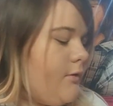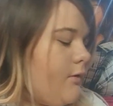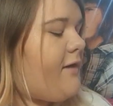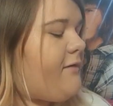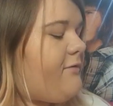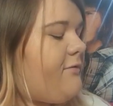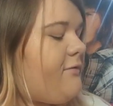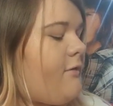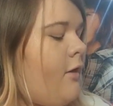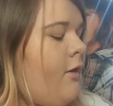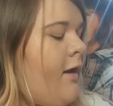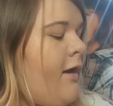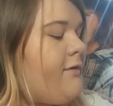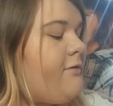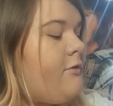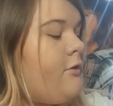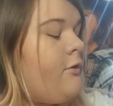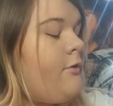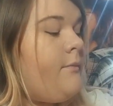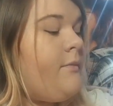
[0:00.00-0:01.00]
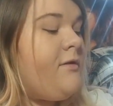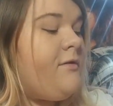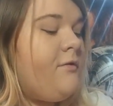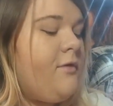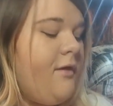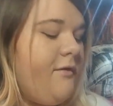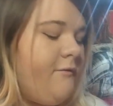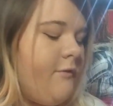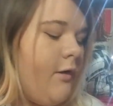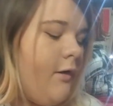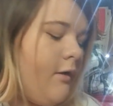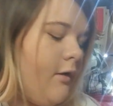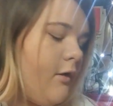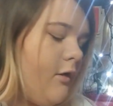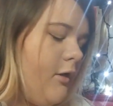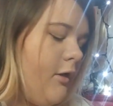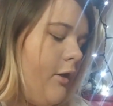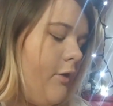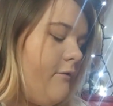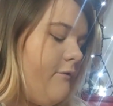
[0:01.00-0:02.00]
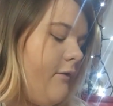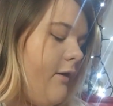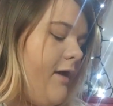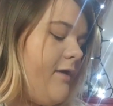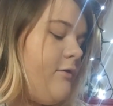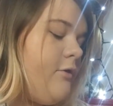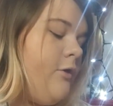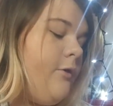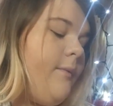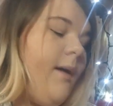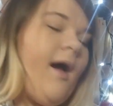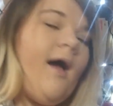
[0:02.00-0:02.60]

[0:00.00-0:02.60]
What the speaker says: Next item is another clothes item.